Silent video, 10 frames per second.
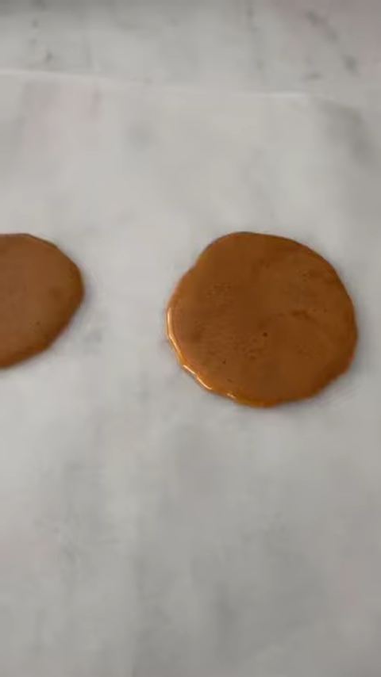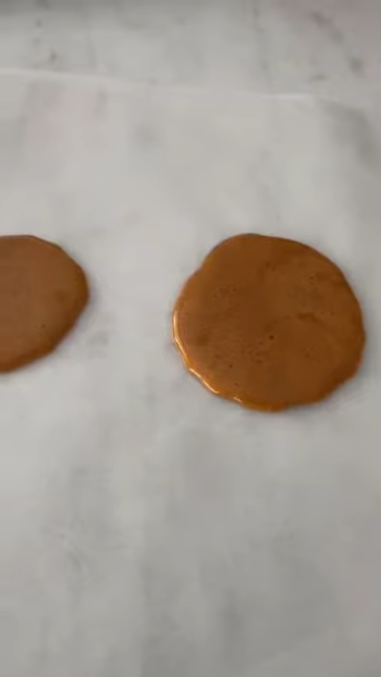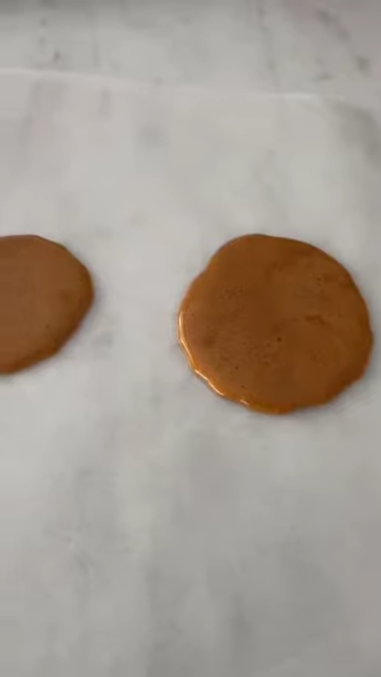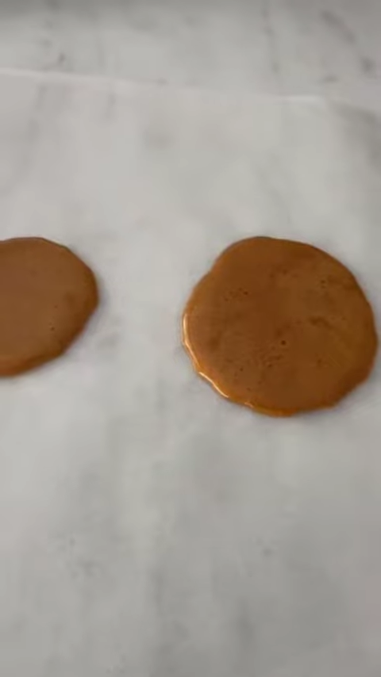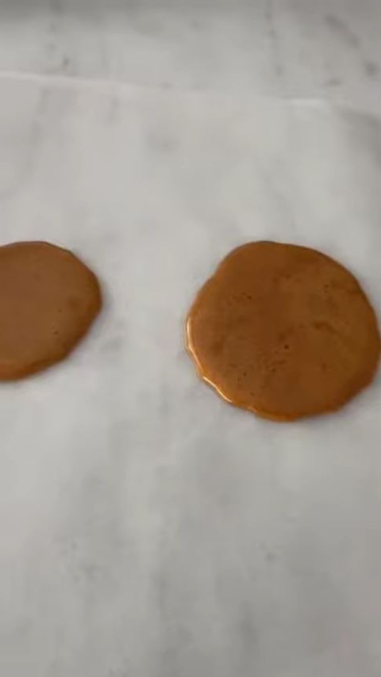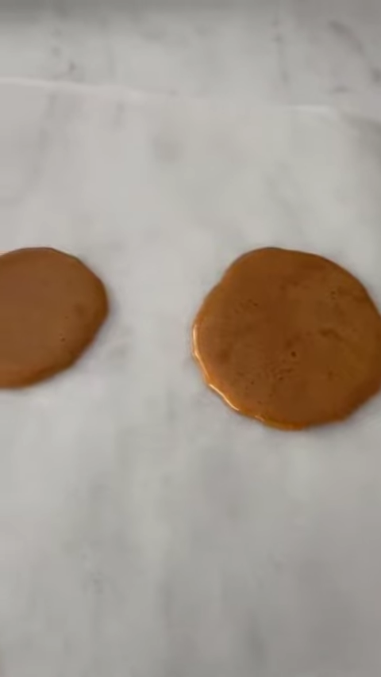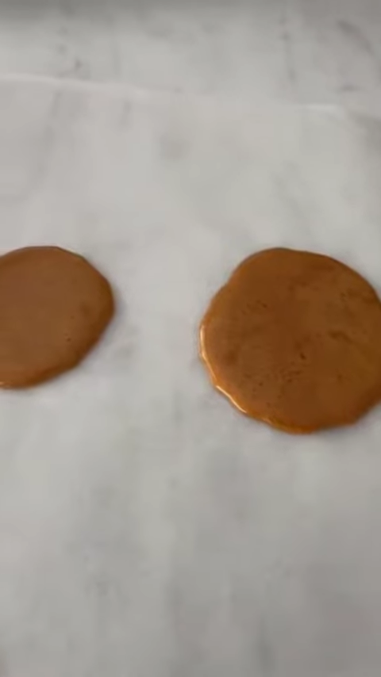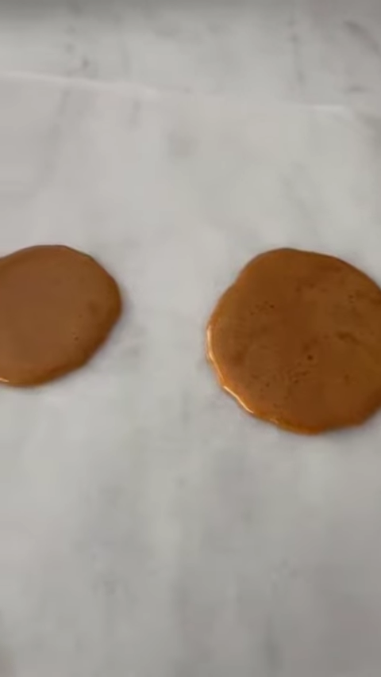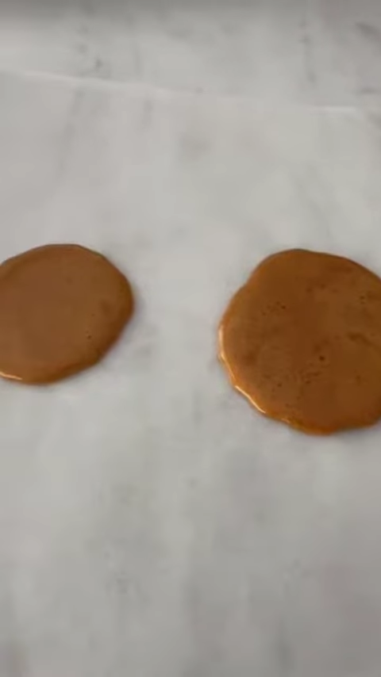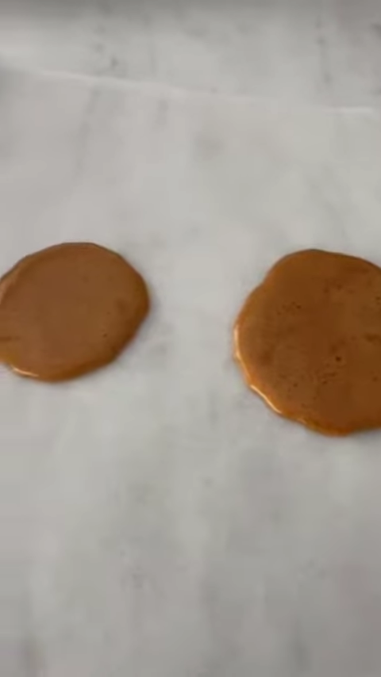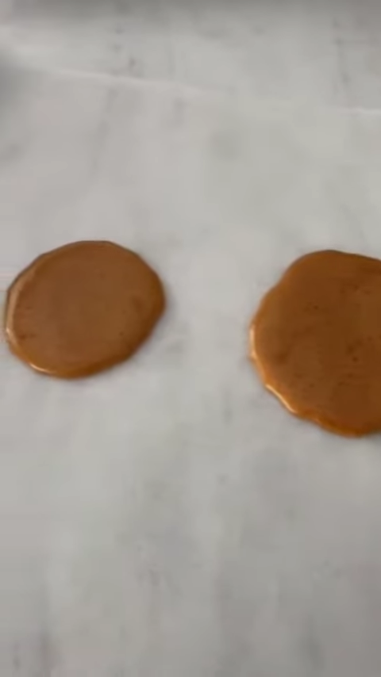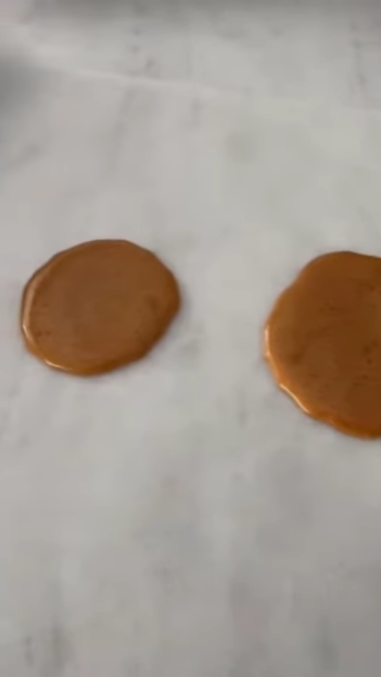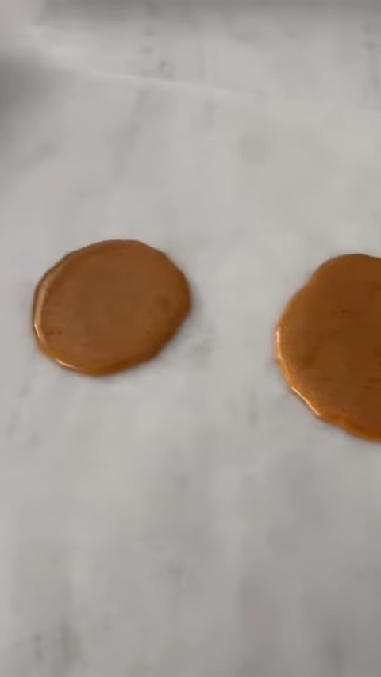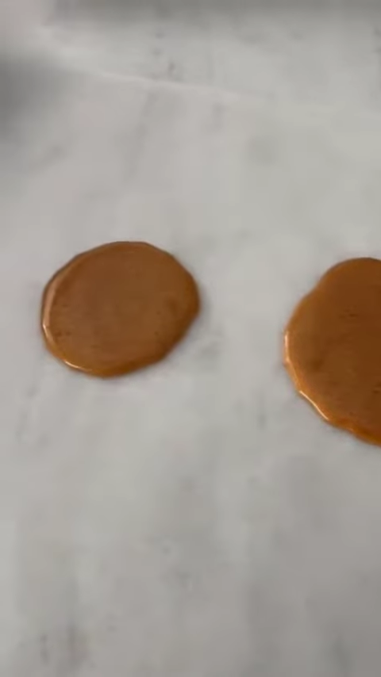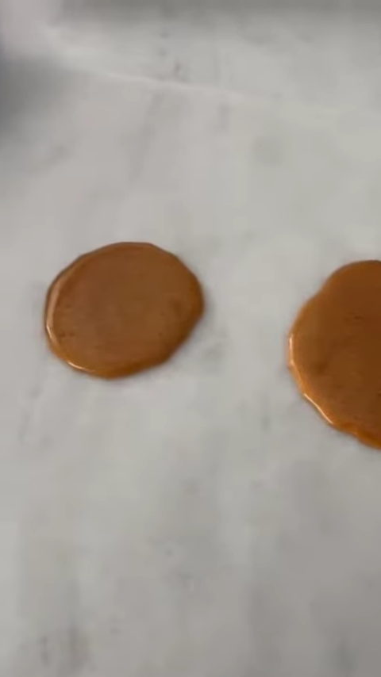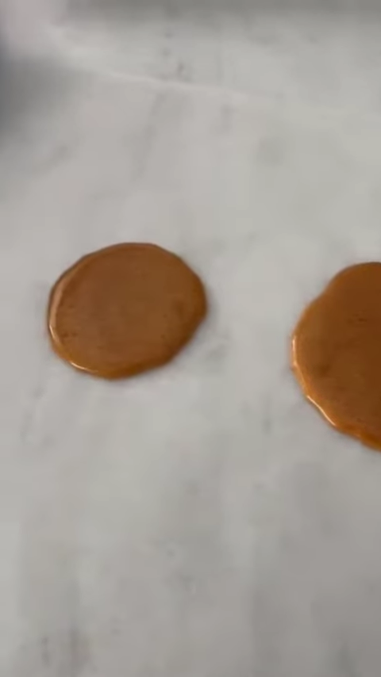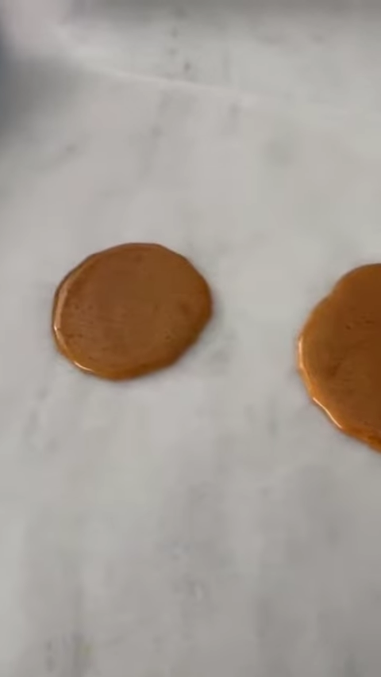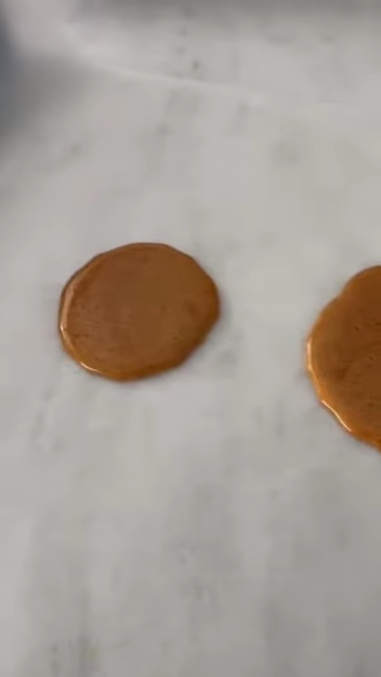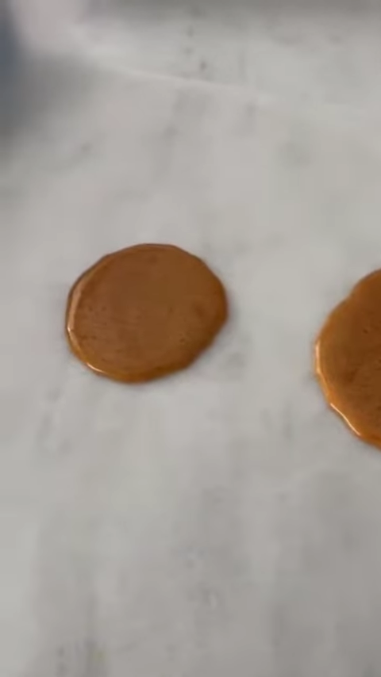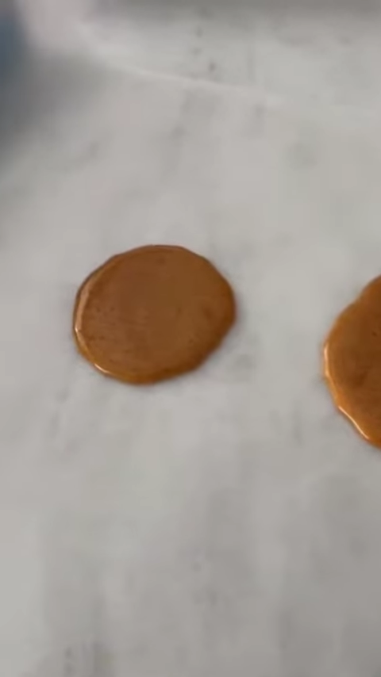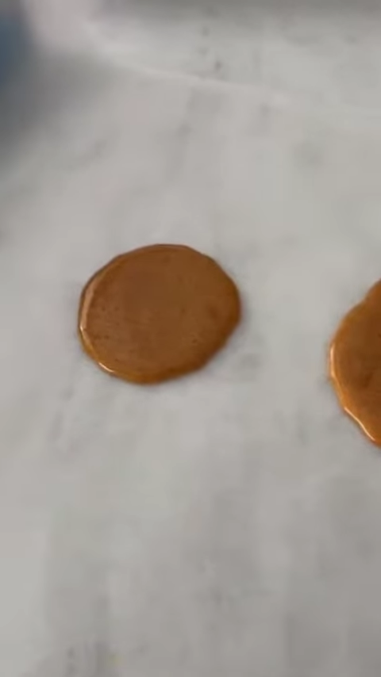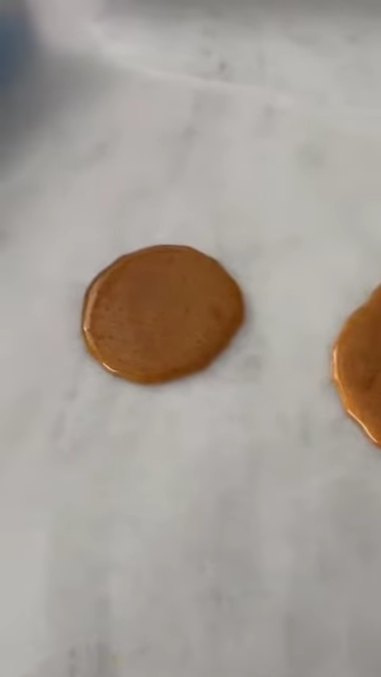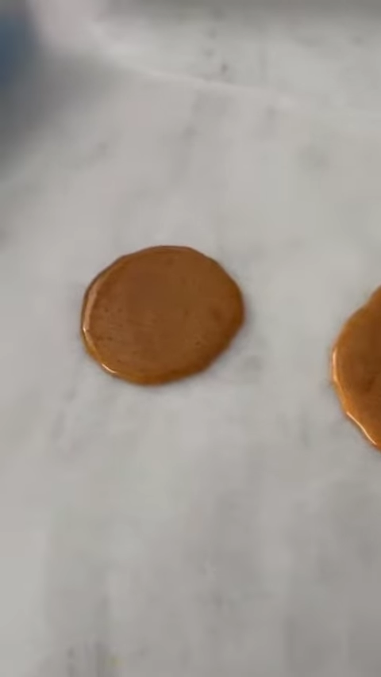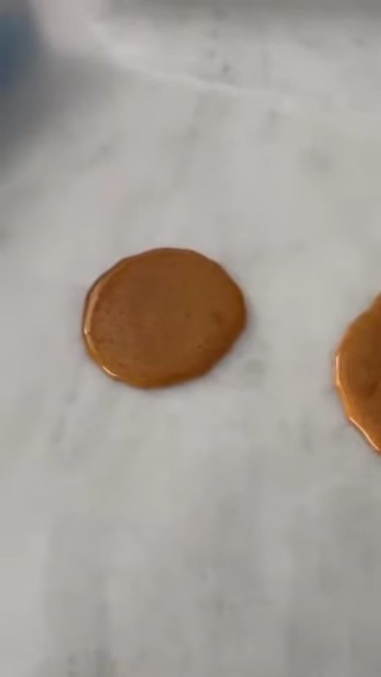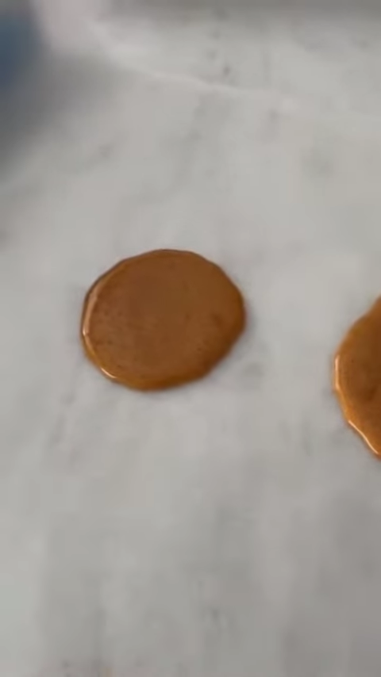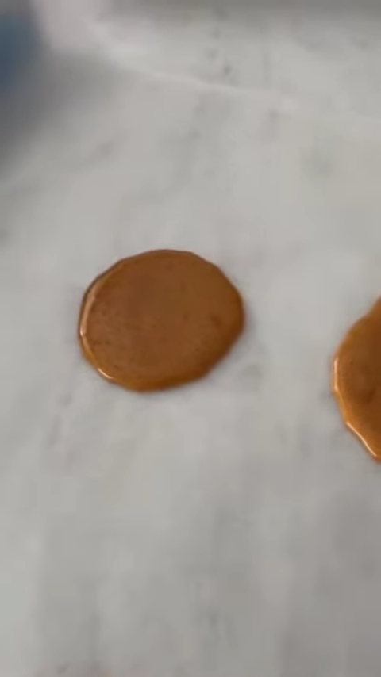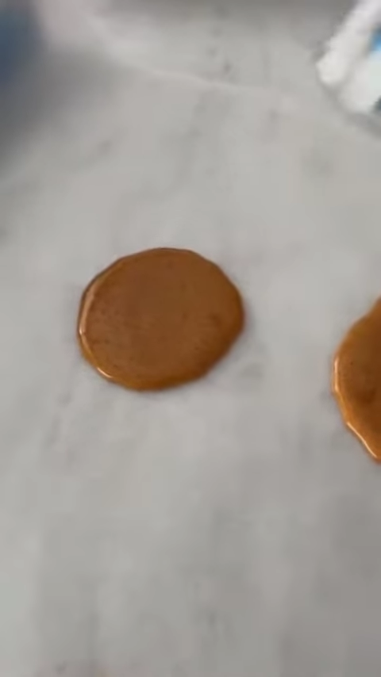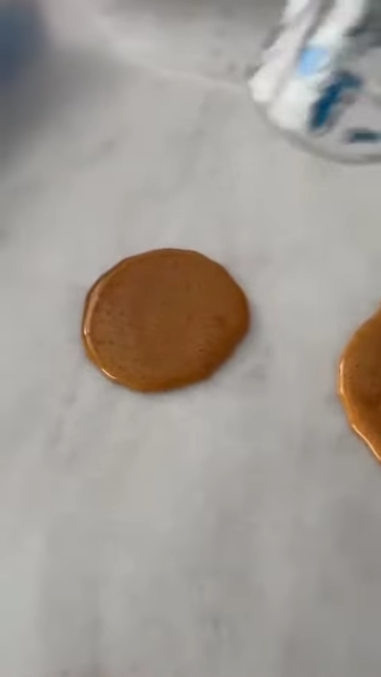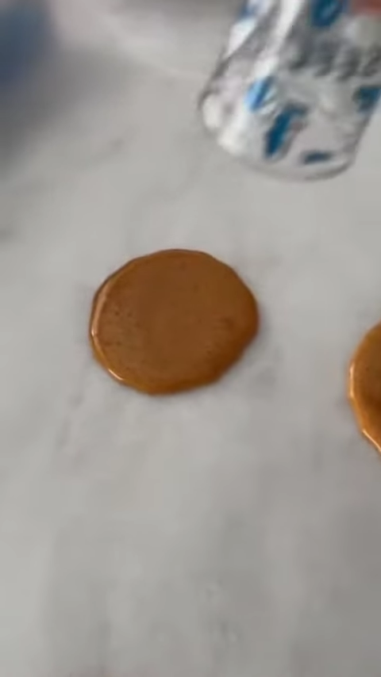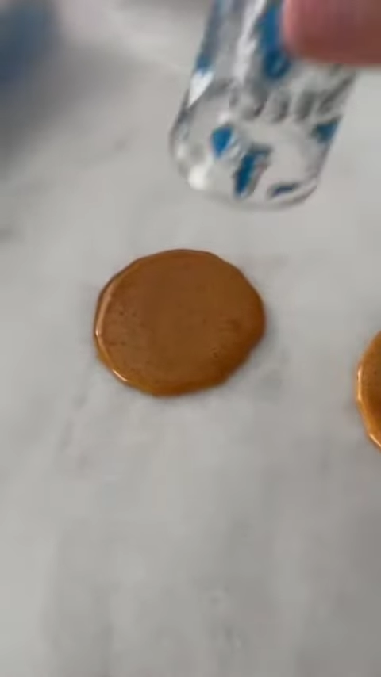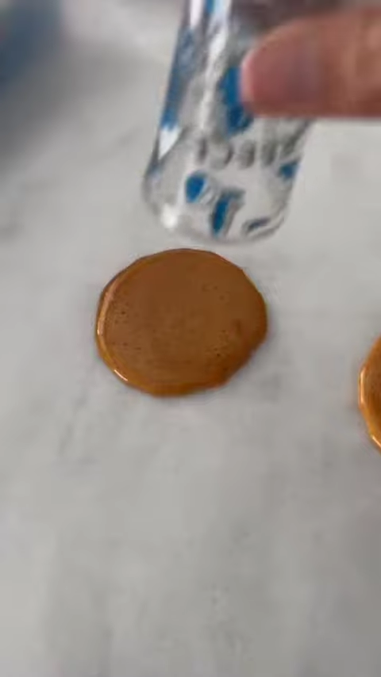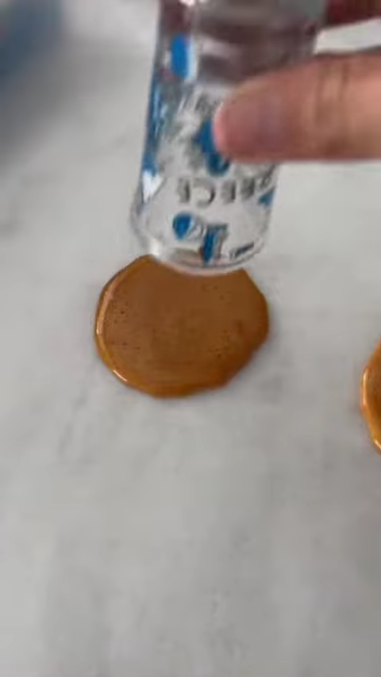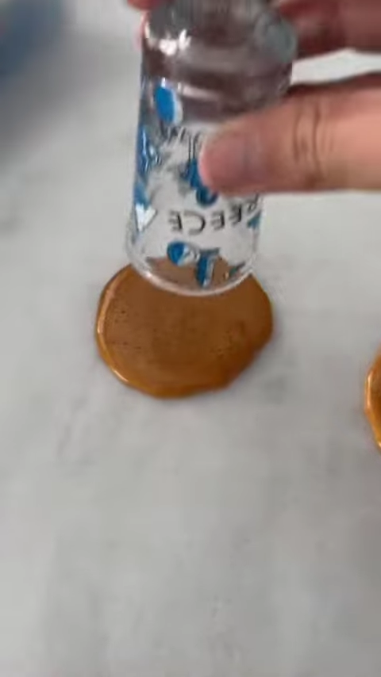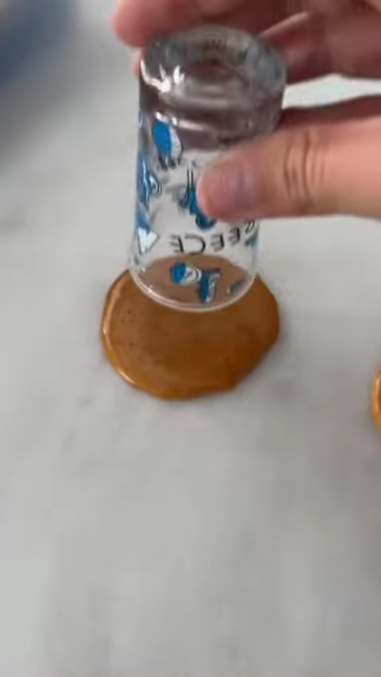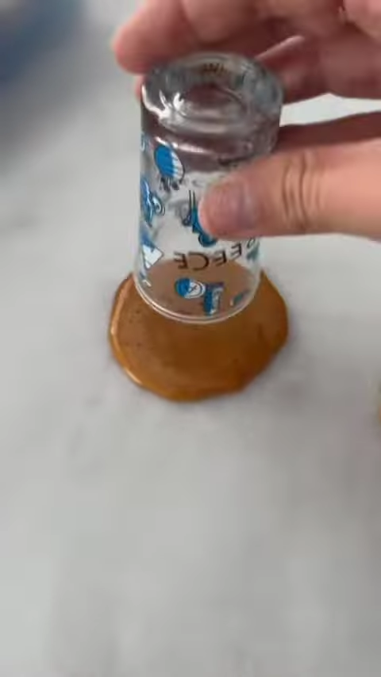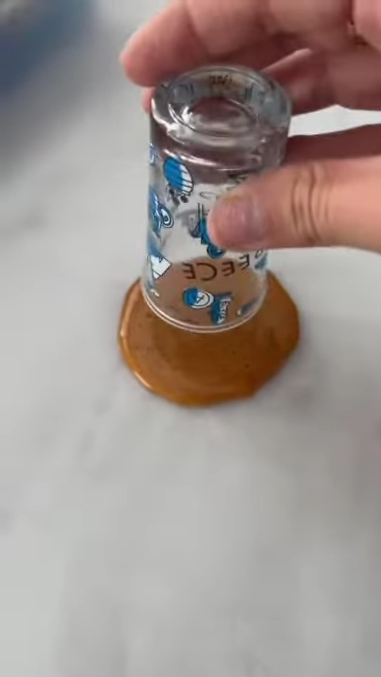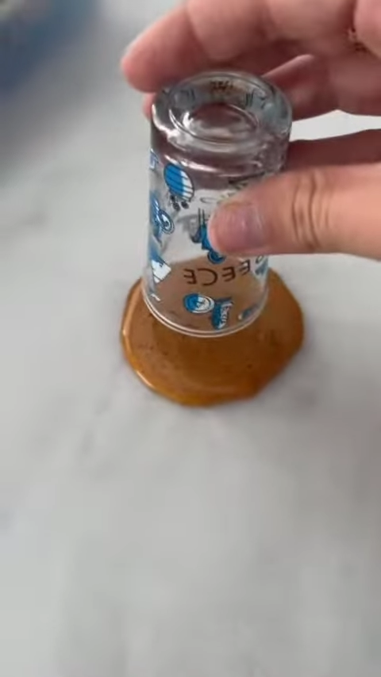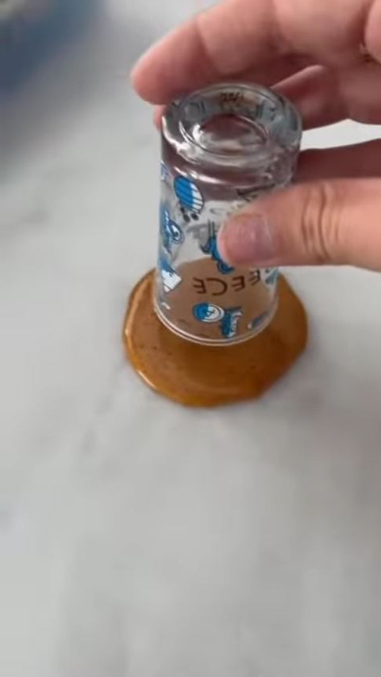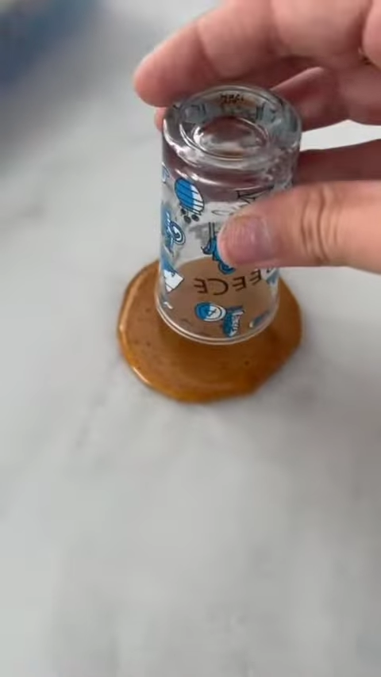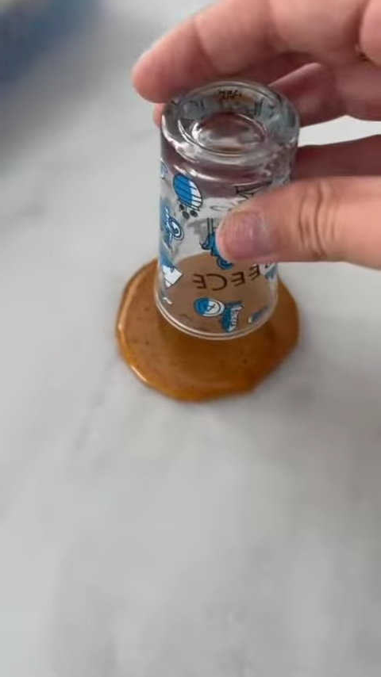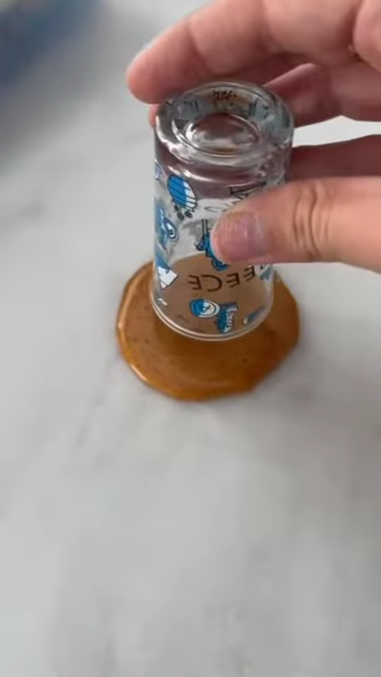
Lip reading: (no speaker visible)